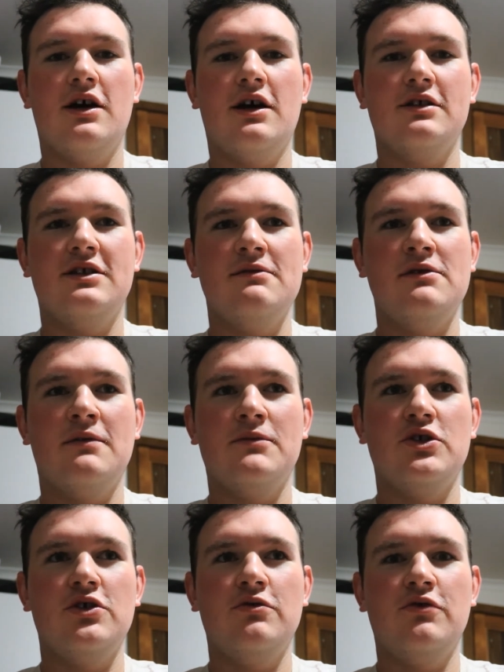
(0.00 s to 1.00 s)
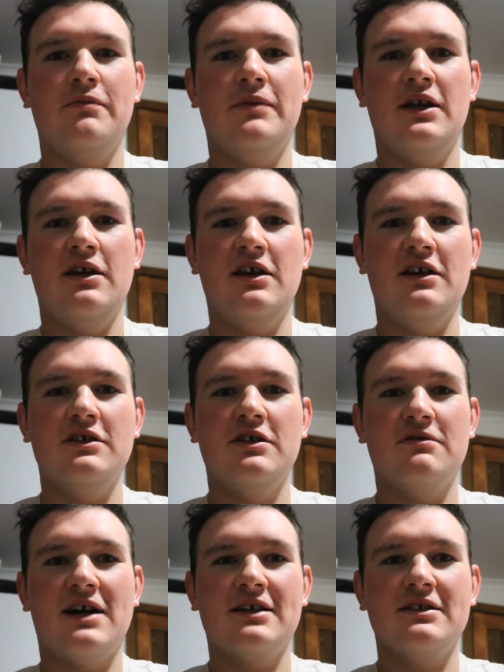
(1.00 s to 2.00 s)
Tip number two would be
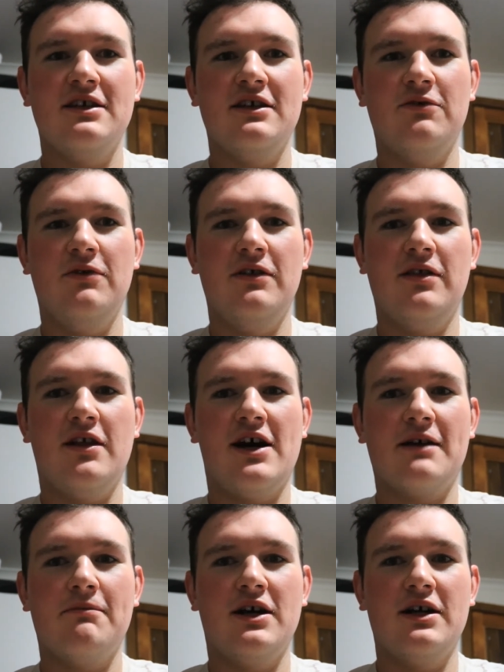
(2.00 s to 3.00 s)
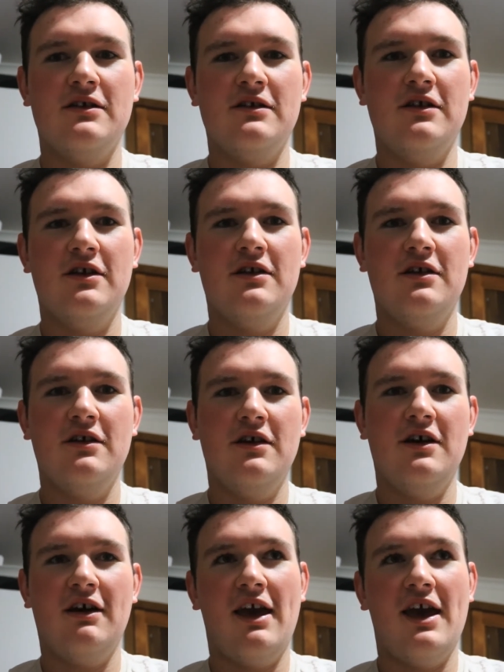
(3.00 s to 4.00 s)
interacting with like-minded
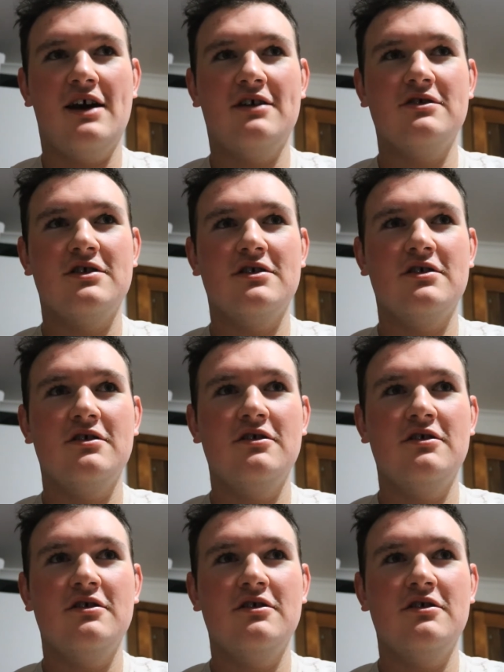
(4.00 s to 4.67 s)
accounts.